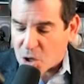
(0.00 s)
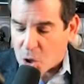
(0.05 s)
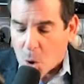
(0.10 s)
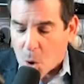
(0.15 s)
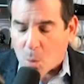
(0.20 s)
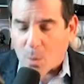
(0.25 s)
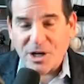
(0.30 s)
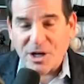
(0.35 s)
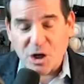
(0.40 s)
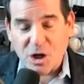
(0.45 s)

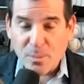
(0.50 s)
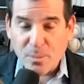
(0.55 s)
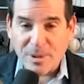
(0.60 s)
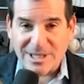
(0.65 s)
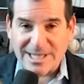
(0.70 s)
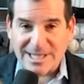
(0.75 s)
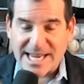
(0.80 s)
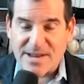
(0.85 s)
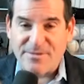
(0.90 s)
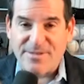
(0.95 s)
when you
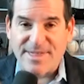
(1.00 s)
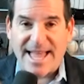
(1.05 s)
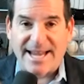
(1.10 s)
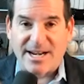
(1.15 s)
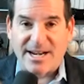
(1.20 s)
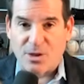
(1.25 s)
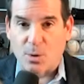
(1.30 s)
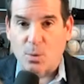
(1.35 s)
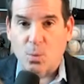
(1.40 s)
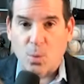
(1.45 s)
believe
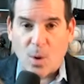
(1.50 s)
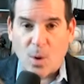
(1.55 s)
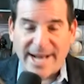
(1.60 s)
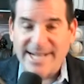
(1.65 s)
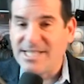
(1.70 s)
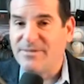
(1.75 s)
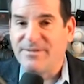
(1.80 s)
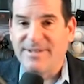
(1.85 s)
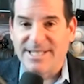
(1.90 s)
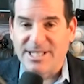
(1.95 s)
that the
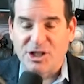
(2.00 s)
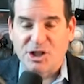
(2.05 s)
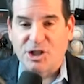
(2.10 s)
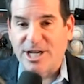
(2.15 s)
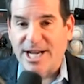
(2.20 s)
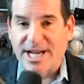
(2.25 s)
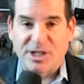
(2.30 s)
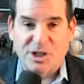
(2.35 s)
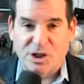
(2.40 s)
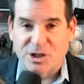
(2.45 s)
right of
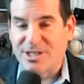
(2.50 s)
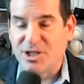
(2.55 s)
initiation